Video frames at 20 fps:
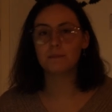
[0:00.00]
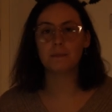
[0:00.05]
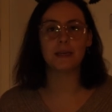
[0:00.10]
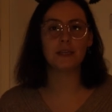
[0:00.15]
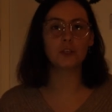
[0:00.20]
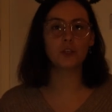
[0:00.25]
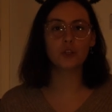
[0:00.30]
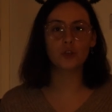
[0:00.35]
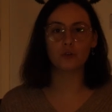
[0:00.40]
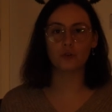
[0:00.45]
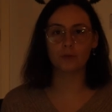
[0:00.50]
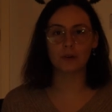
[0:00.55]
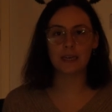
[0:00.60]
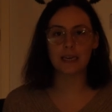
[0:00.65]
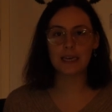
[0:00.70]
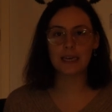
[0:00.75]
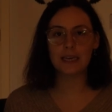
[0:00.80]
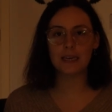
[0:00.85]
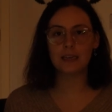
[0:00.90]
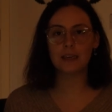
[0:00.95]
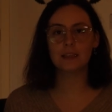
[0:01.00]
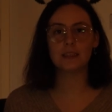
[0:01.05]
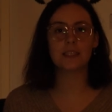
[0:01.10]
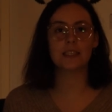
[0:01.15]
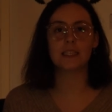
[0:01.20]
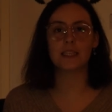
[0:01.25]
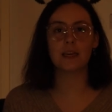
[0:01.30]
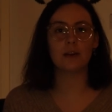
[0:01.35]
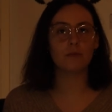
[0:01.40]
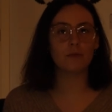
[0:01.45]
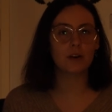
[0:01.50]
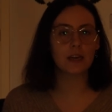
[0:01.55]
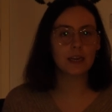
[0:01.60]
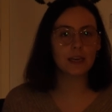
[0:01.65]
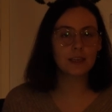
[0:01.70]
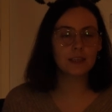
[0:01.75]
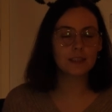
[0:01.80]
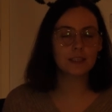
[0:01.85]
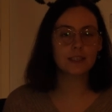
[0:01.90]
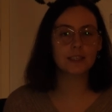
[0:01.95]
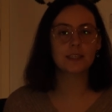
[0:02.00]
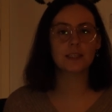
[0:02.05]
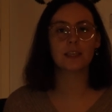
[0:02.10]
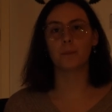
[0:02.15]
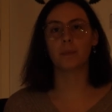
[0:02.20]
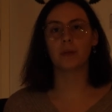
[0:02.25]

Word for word: mystery series,